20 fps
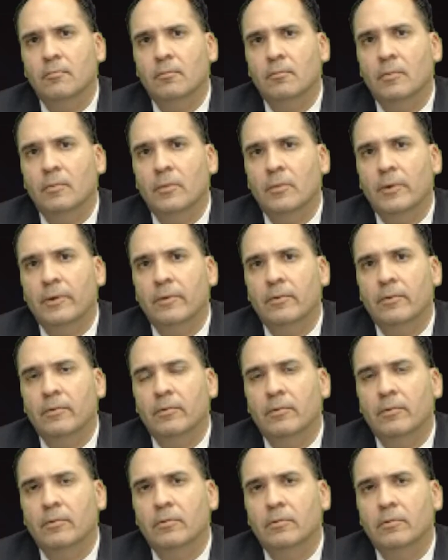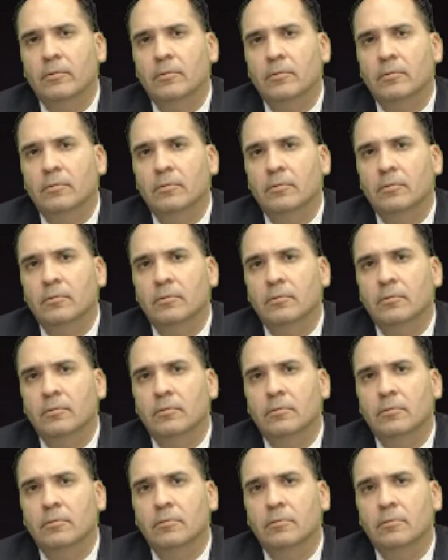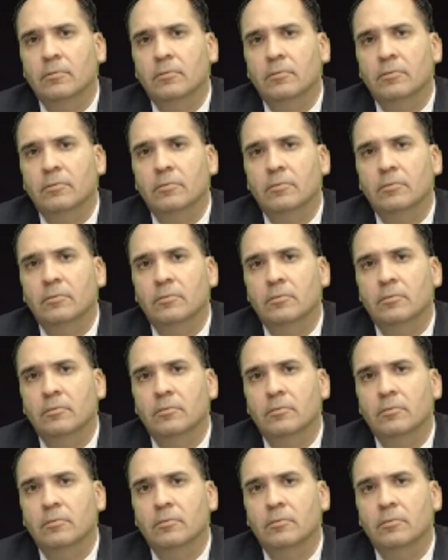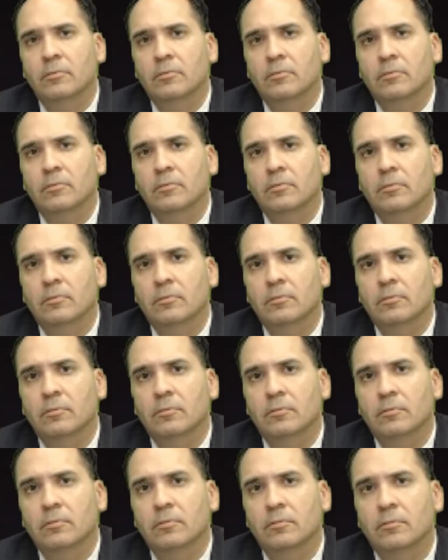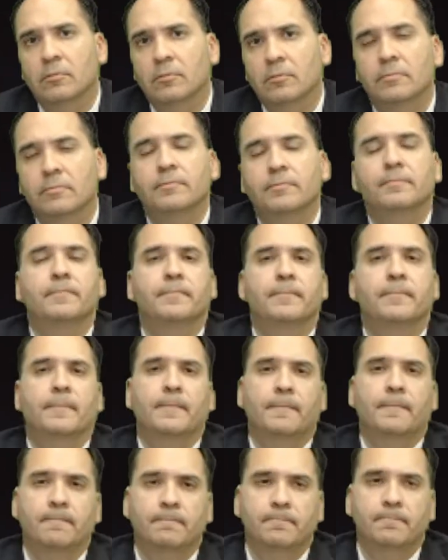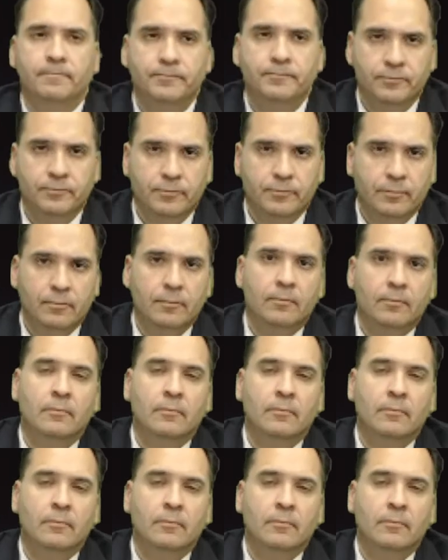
(silent)